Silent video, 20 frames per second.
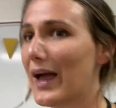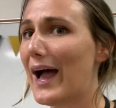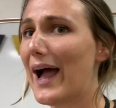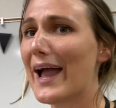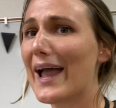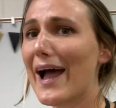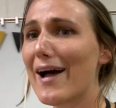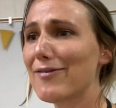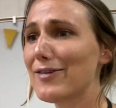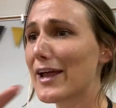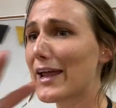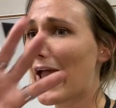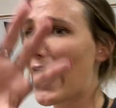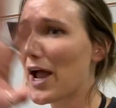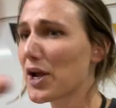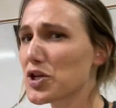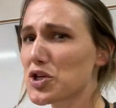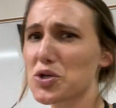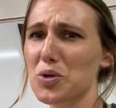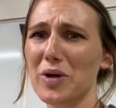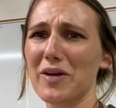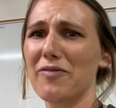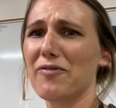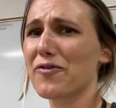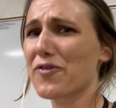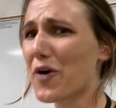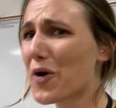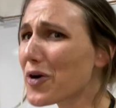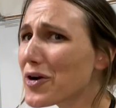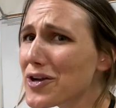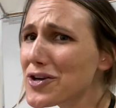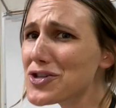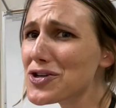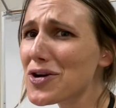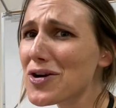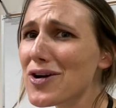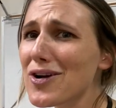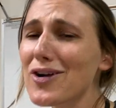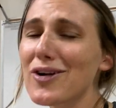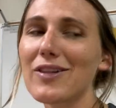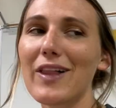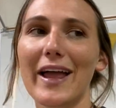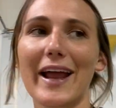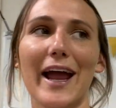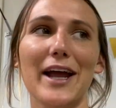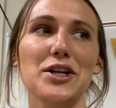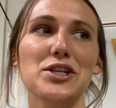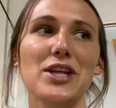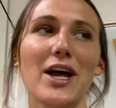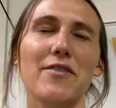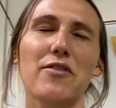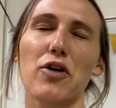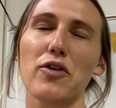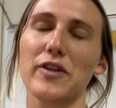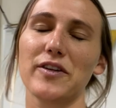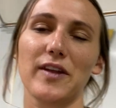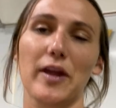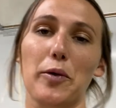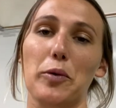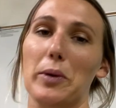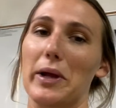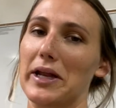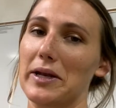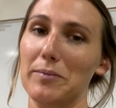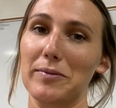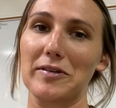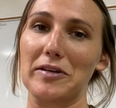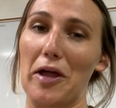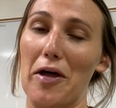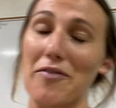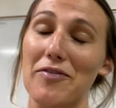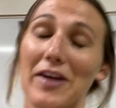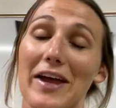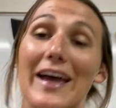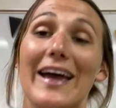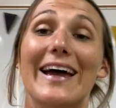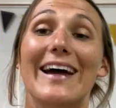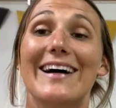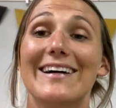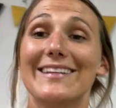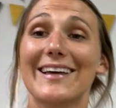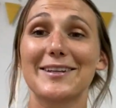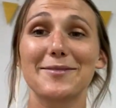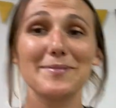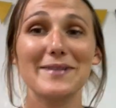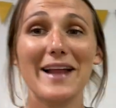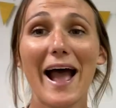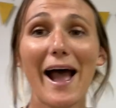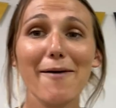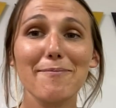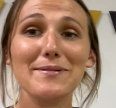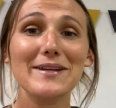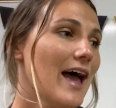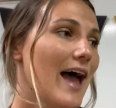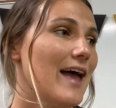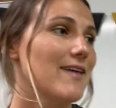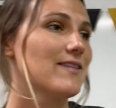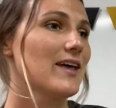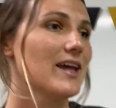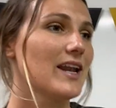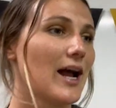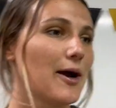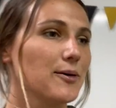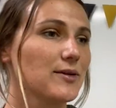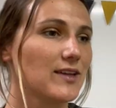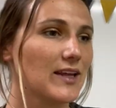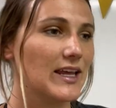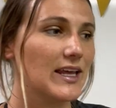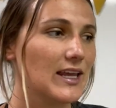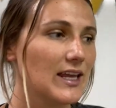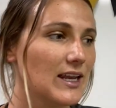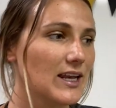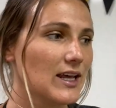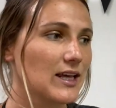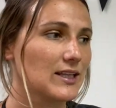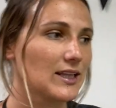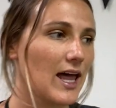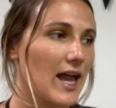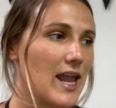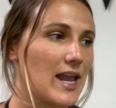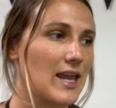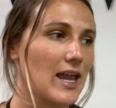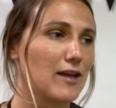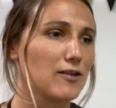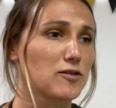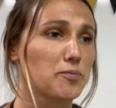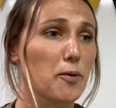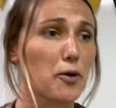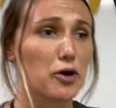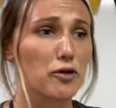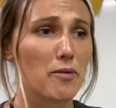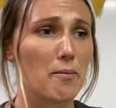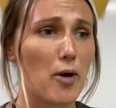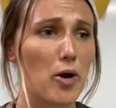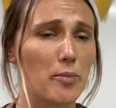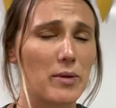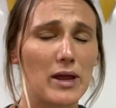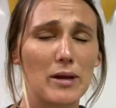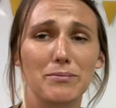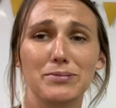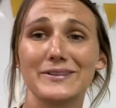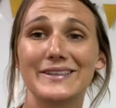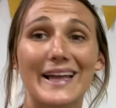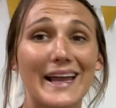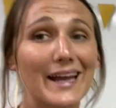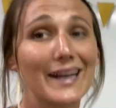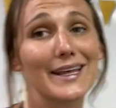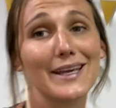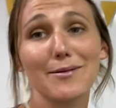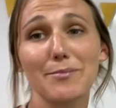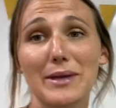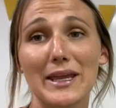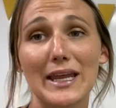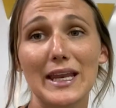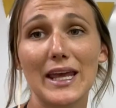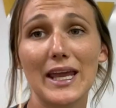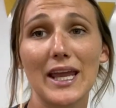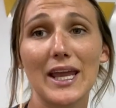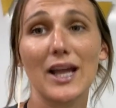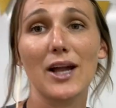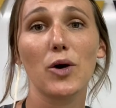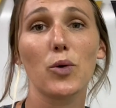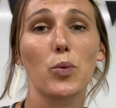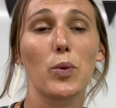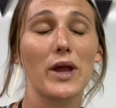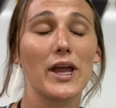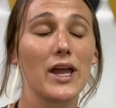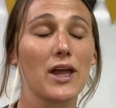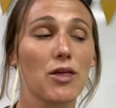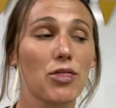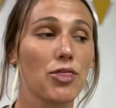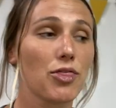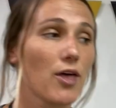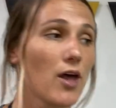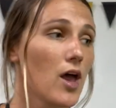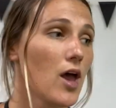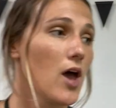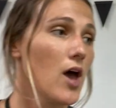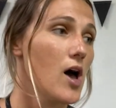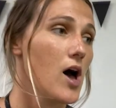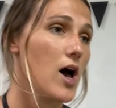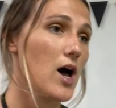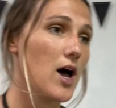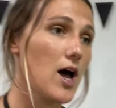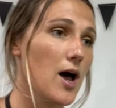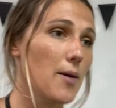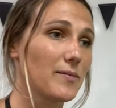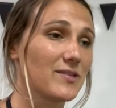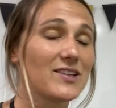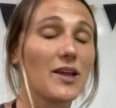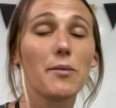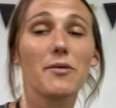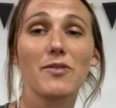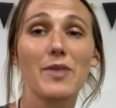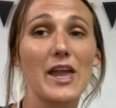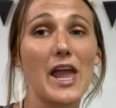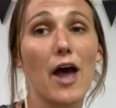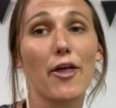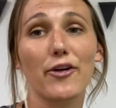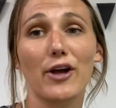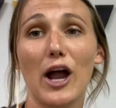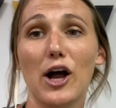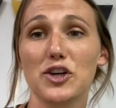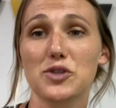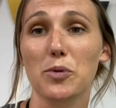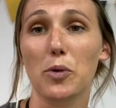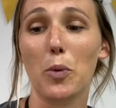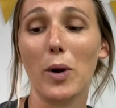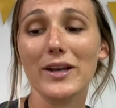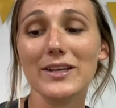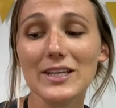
I have like extra furniture. Like I just have all this like random stuff that's been happening. And then I was in like a spur of the moment planning meeting with um, some of the other Algebra 1